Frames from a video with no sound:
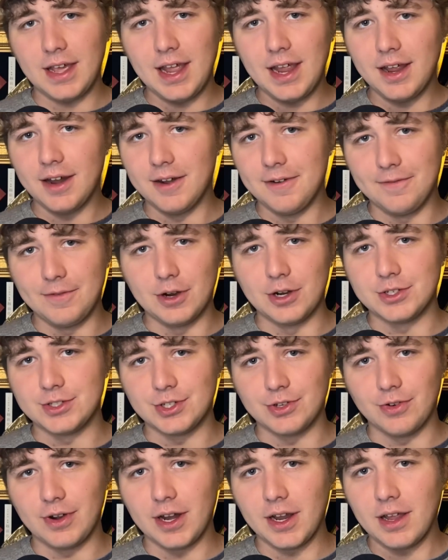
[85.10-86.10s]

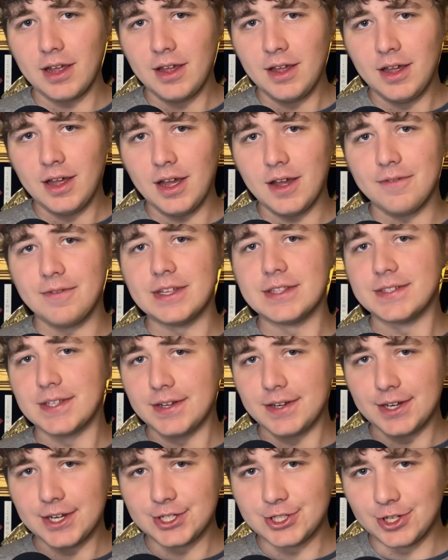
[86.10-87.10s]
anniversary of its
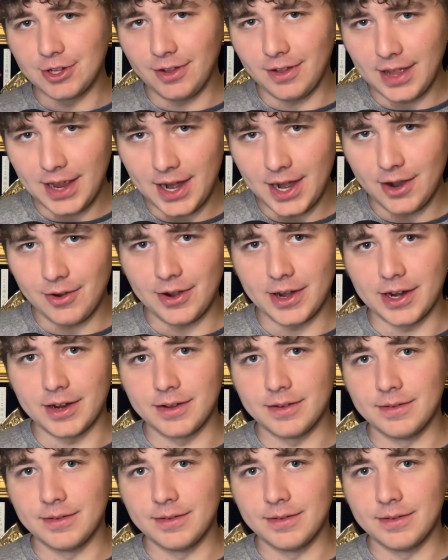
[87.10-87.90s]
initial airing.